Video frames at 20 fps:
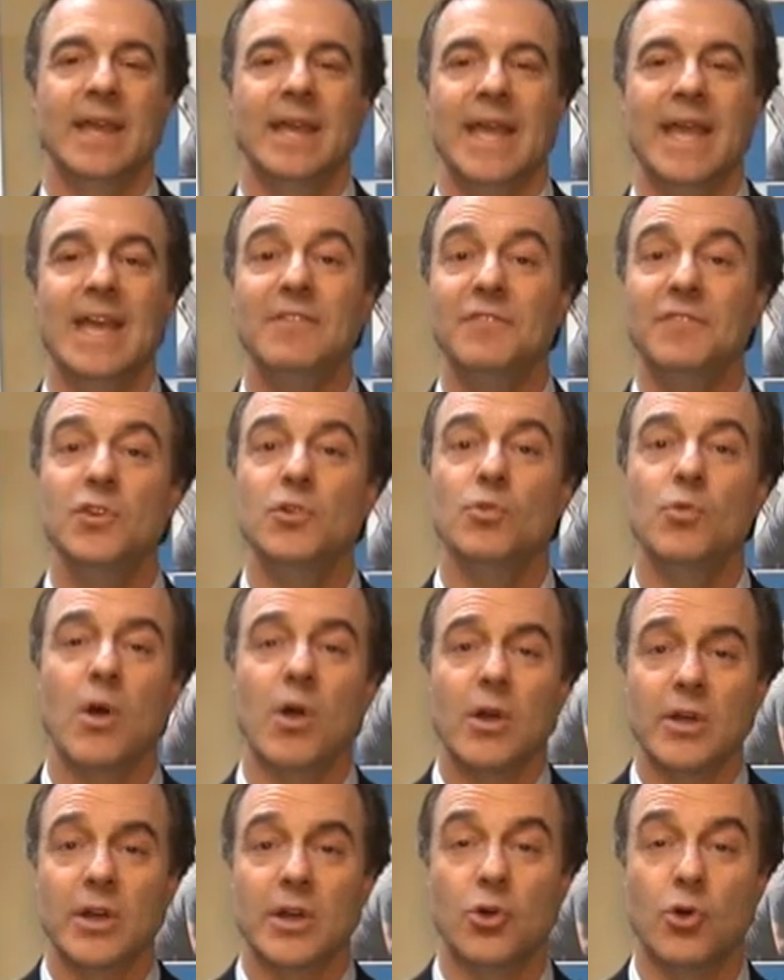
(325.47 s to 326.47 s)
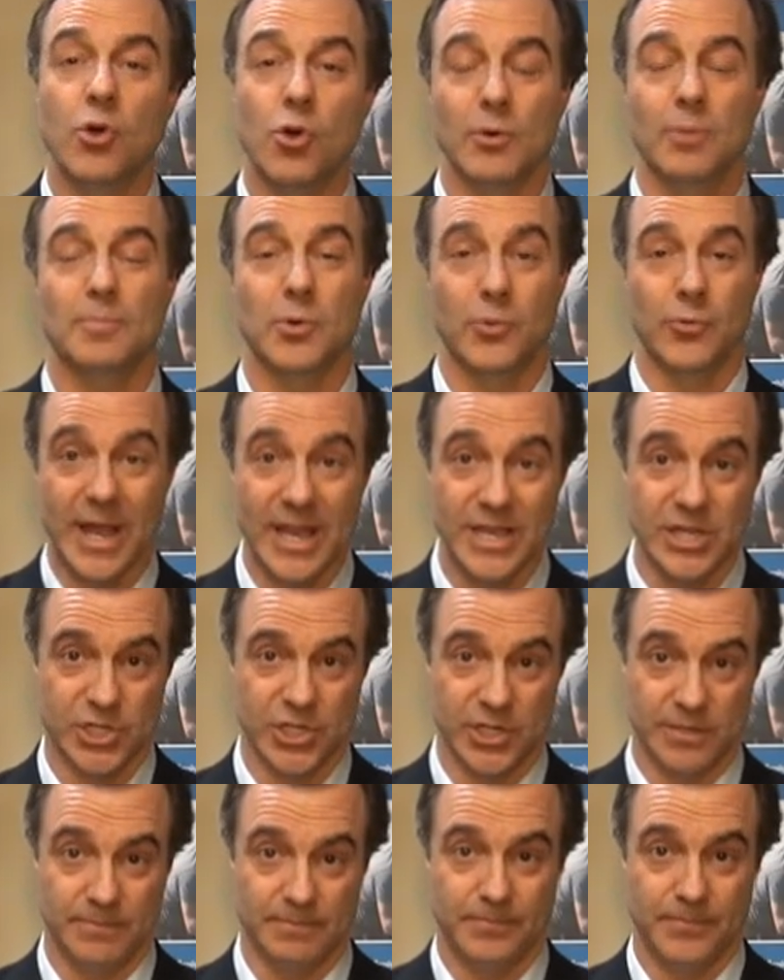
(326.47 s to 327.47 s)
If you are a
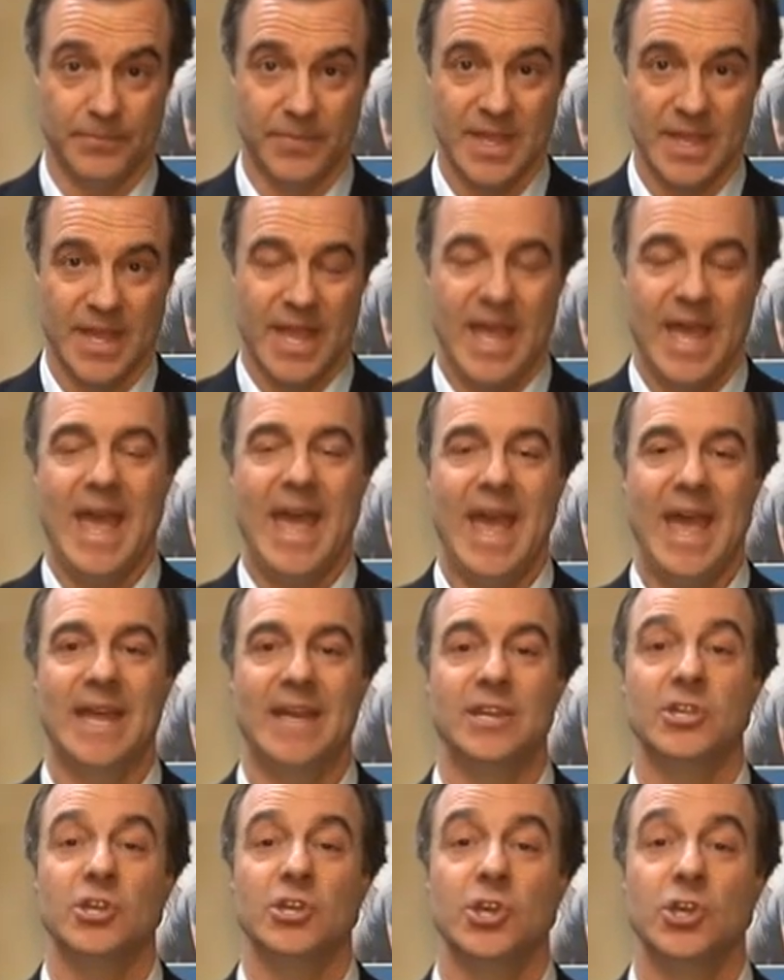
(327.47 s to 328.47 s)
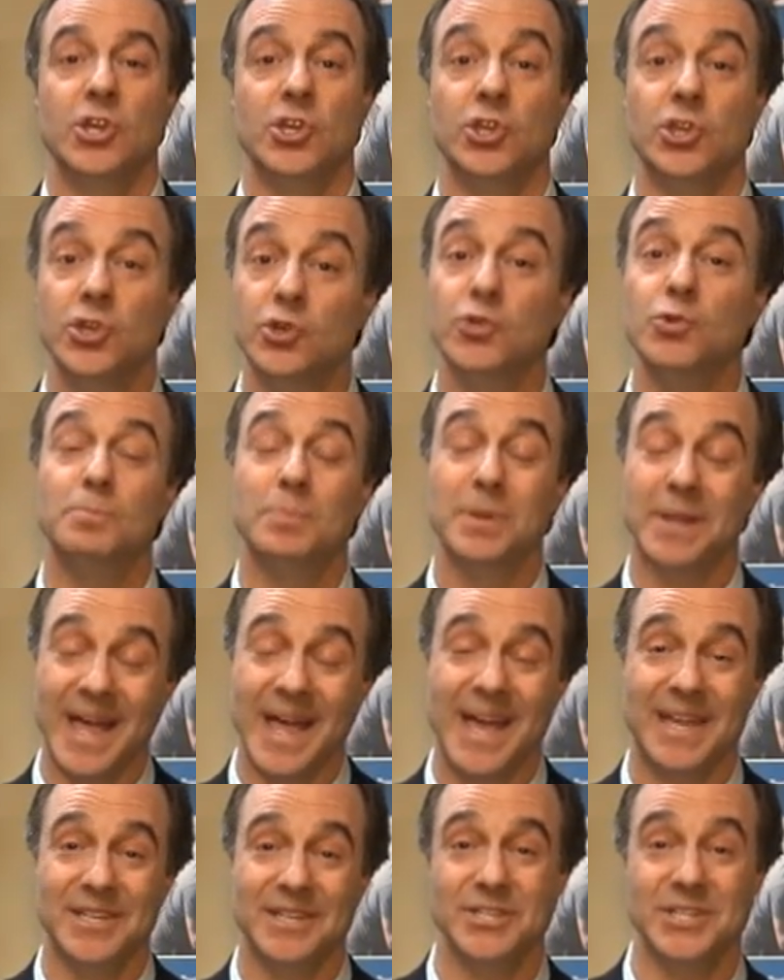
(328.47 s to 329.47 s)
corporation and you
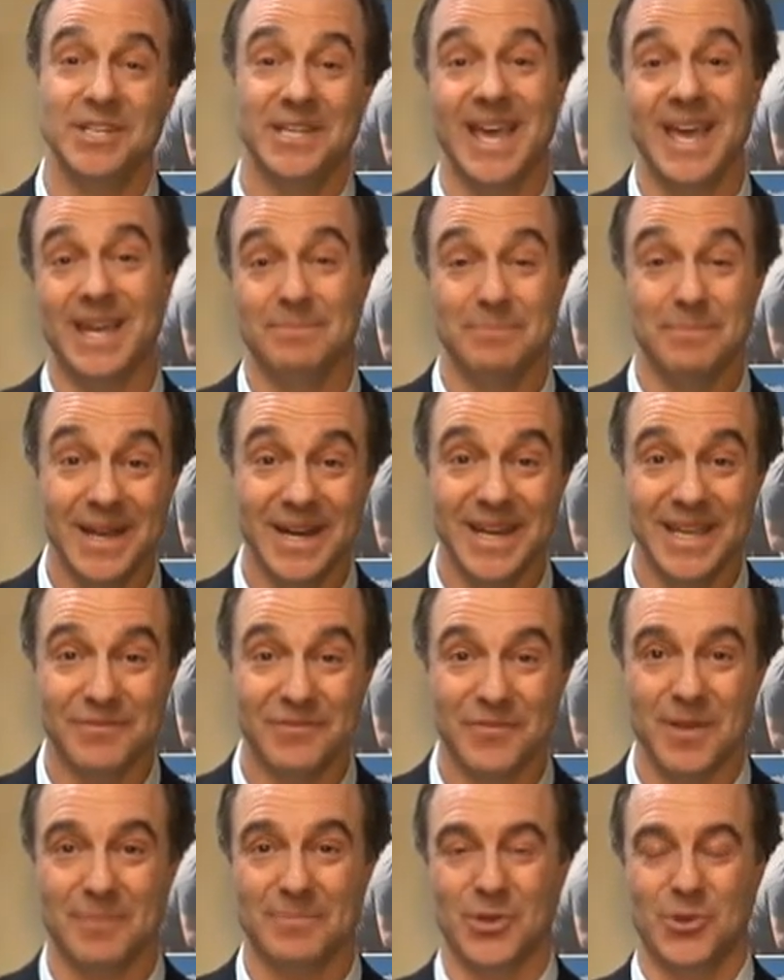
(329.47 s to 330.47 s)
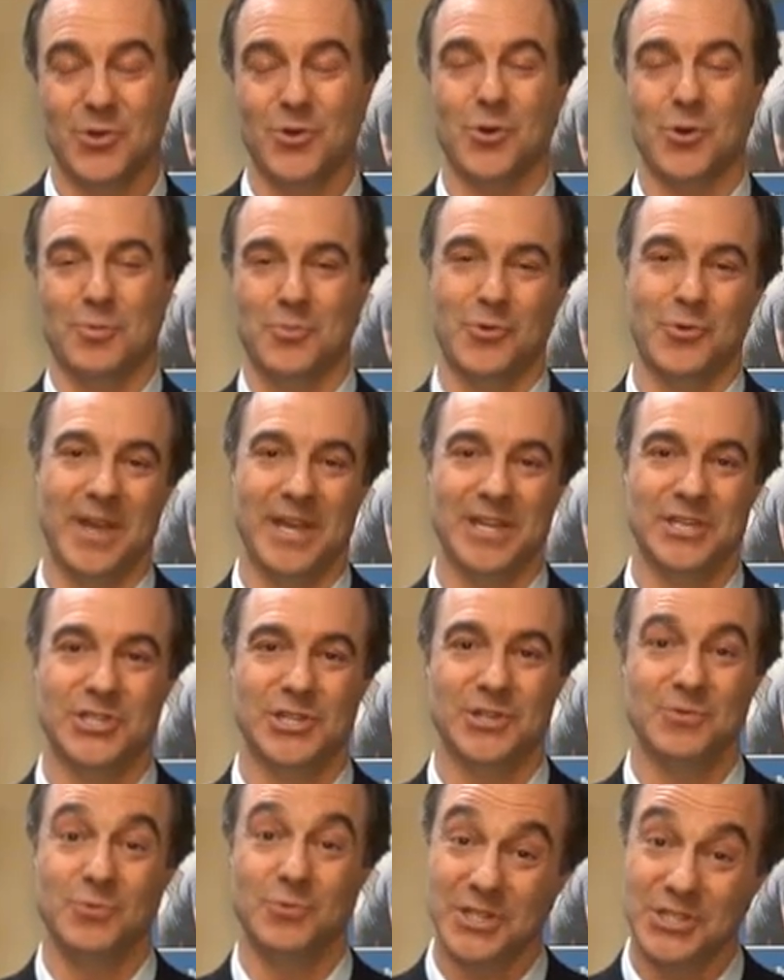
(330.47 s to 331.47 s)
plan to get money from the
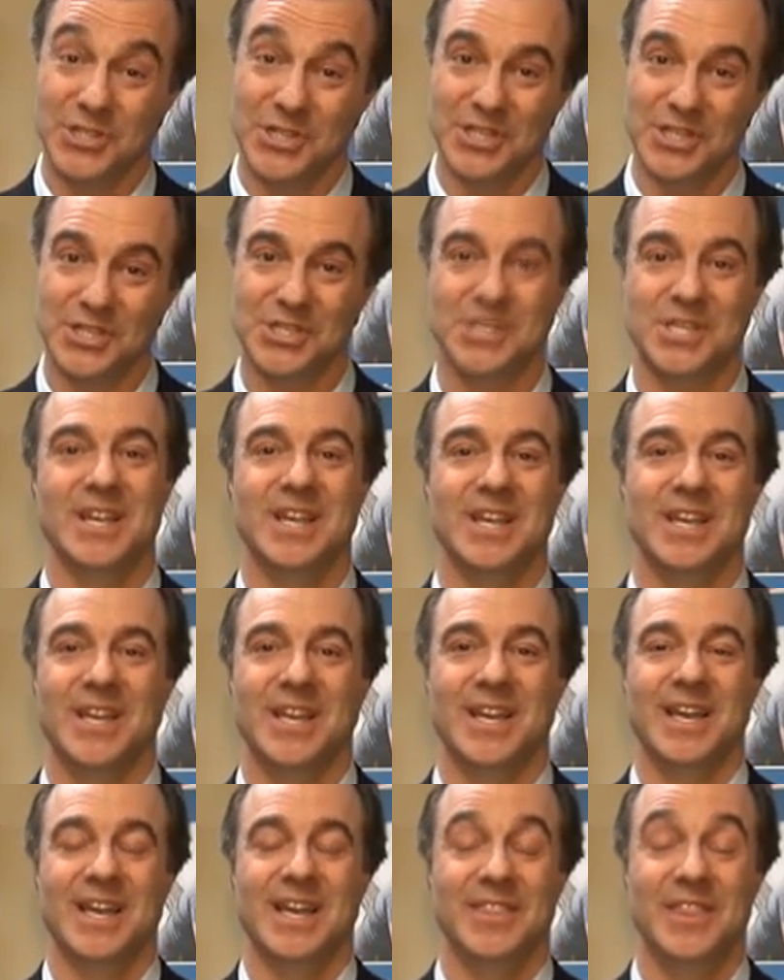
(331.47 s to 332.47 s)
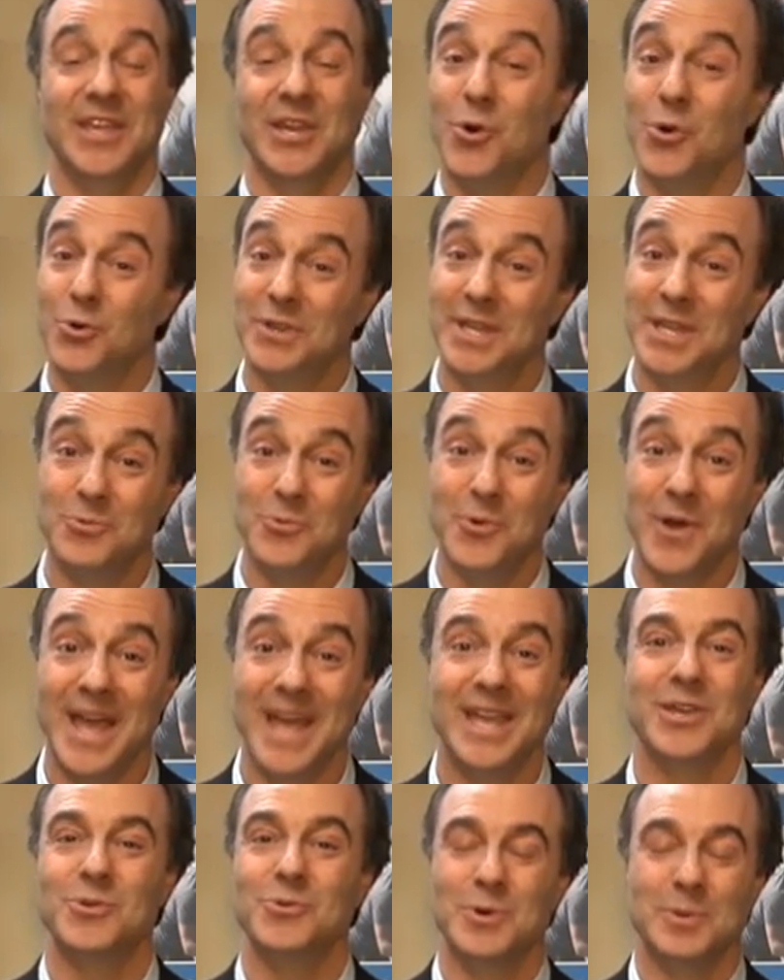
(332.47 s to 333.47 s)
corporation, which is the only
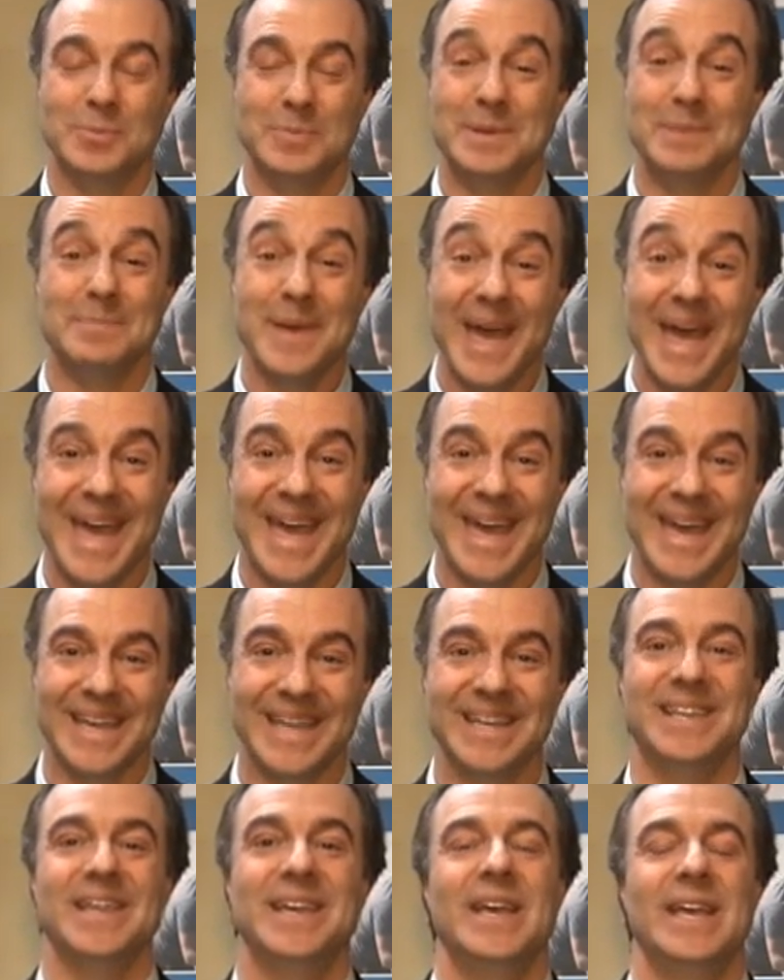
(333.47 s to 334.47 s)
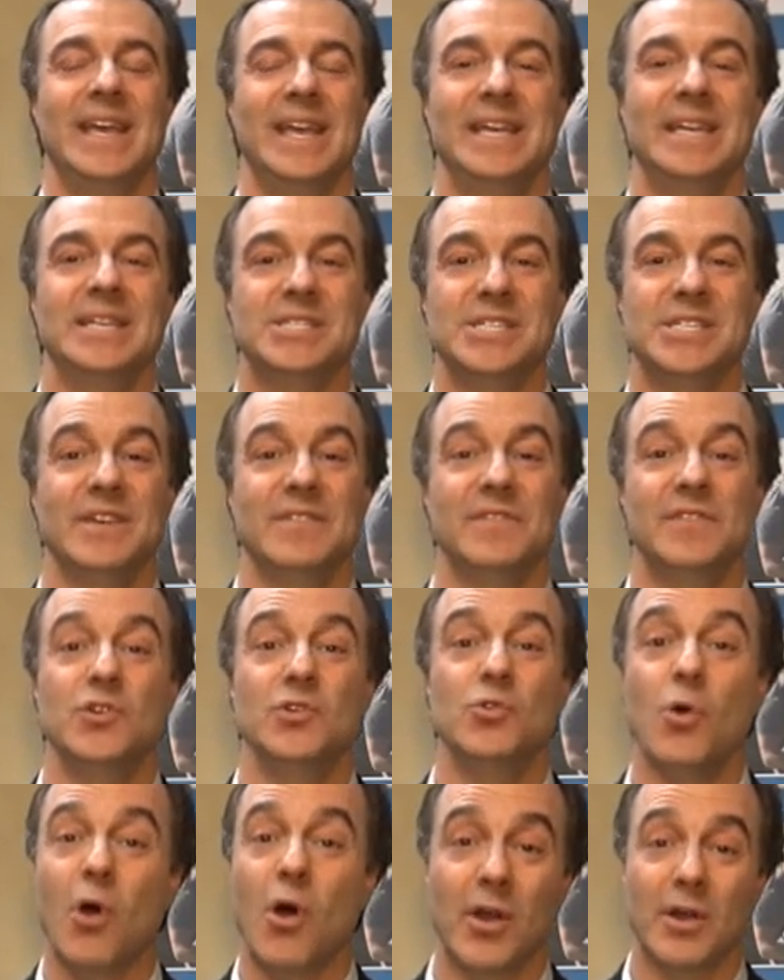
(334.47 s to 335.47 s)
way you will be paid, is if
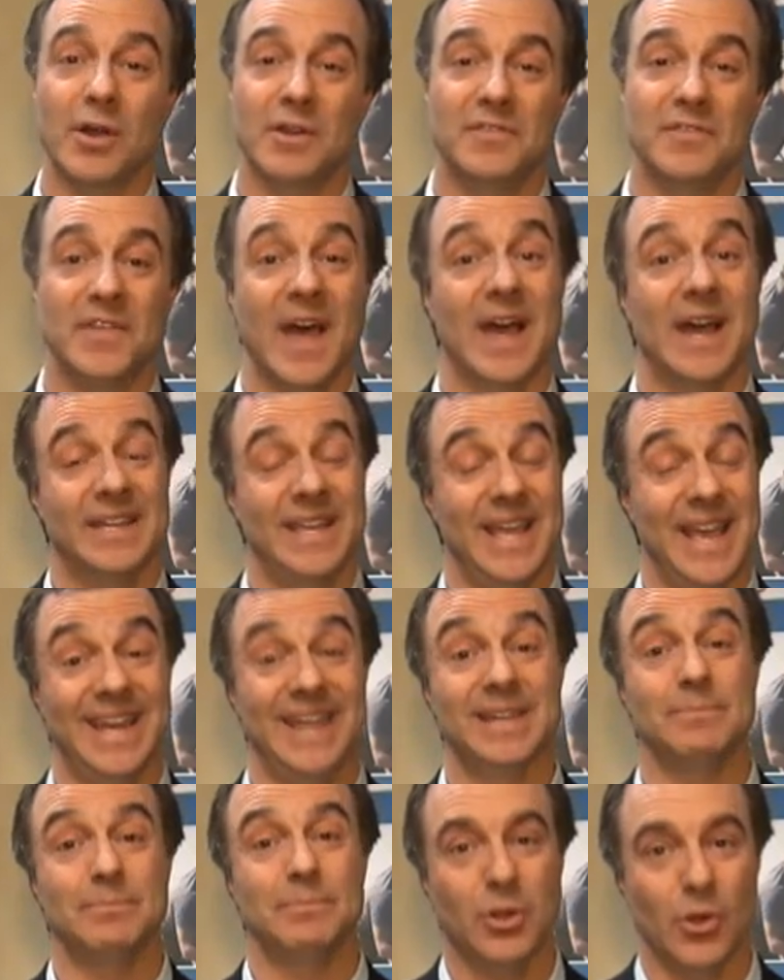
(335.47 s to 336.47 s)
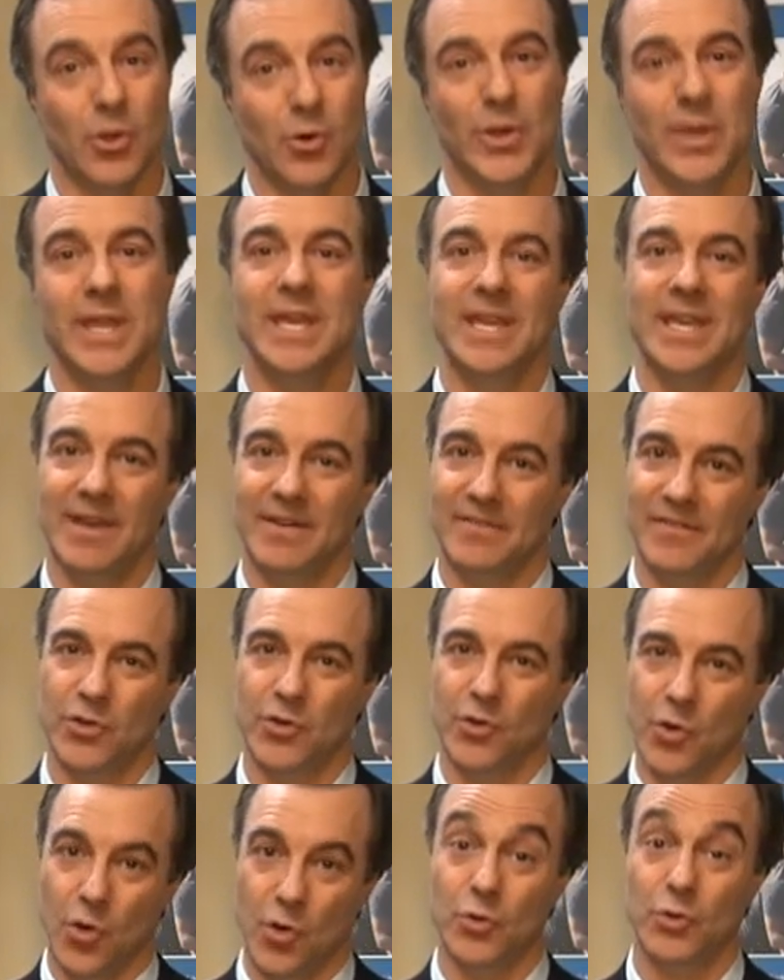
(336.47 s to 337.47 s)
you are in fact an employee of
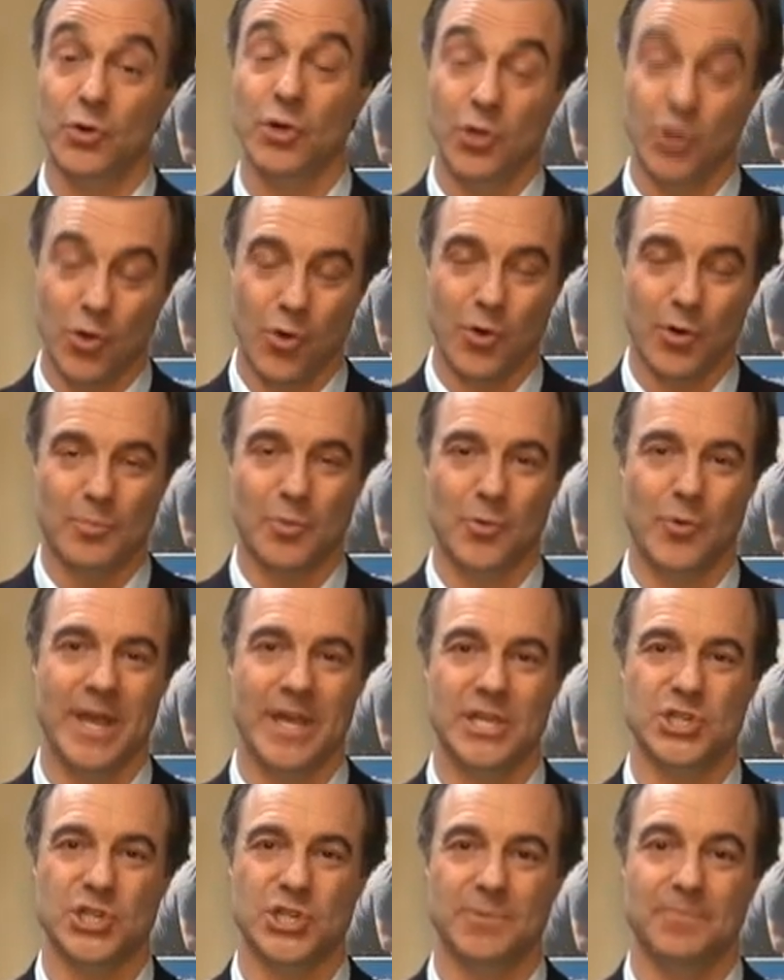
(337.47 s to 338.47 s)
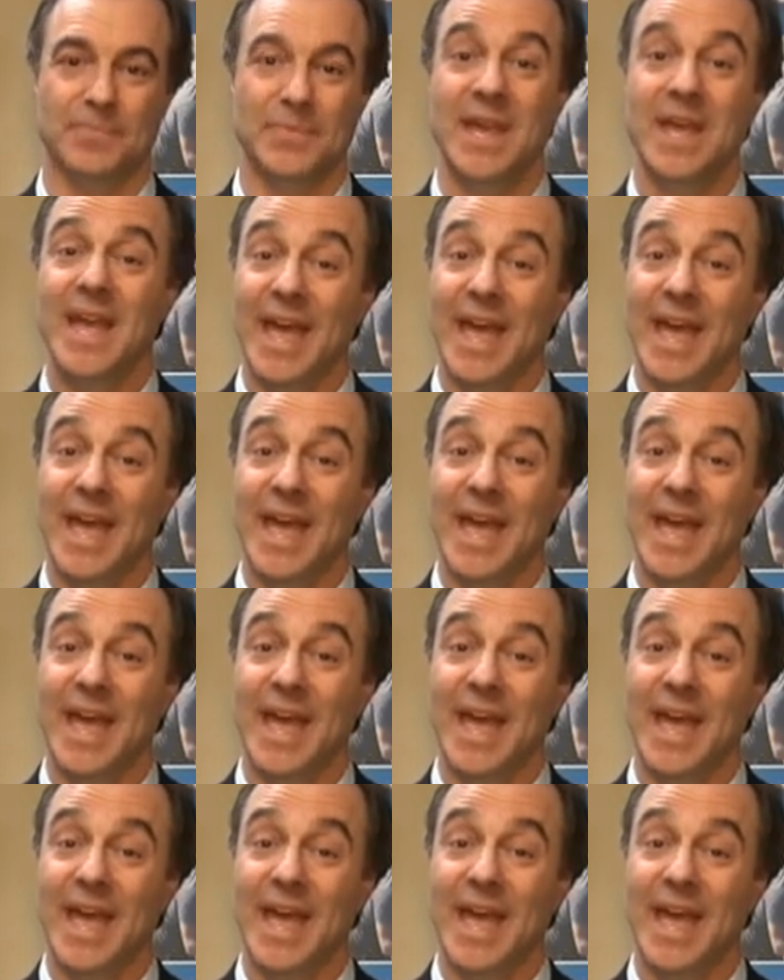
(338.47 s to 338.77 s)
your own corporation.